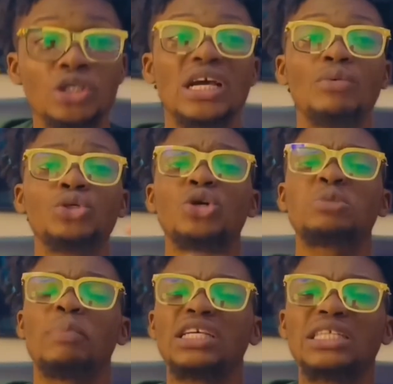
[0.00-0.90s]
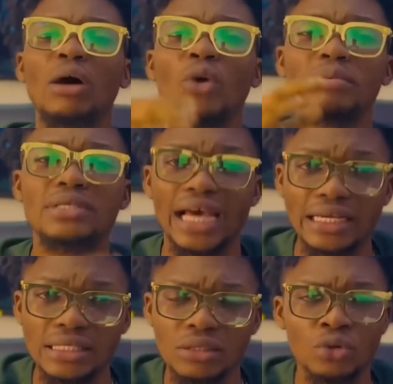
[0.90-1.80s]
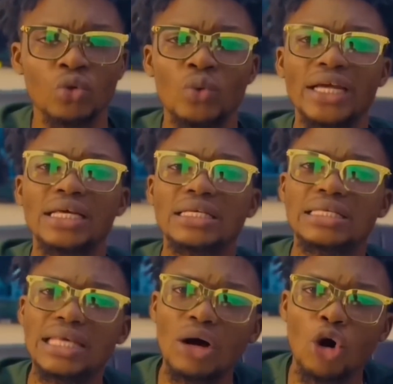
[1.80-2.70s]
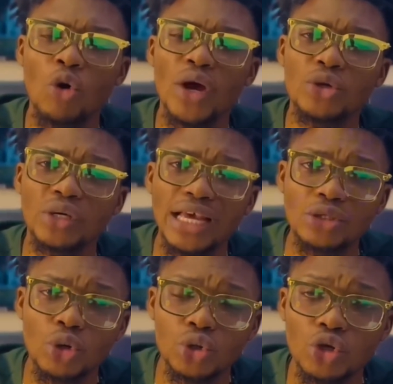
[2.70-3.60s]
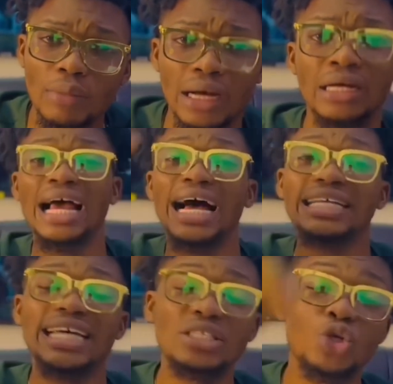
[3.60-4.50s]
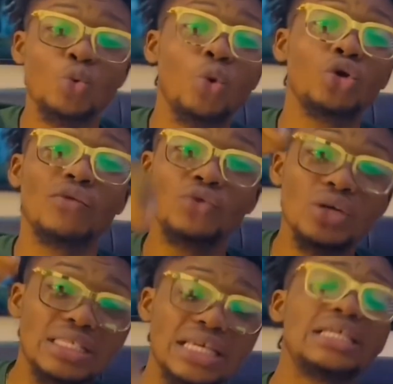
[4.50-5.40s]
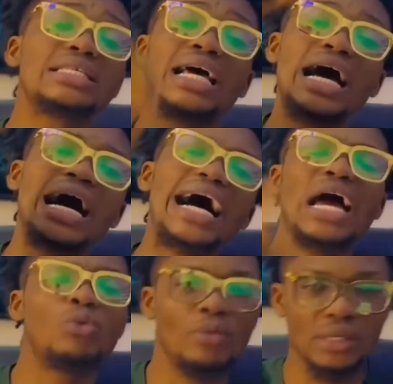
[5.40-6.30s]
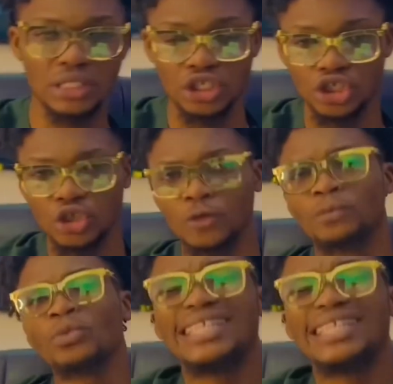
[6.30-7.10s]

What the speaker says: there is no special website where they sell or where you get customer, and that is one of those things I will be teaching you. The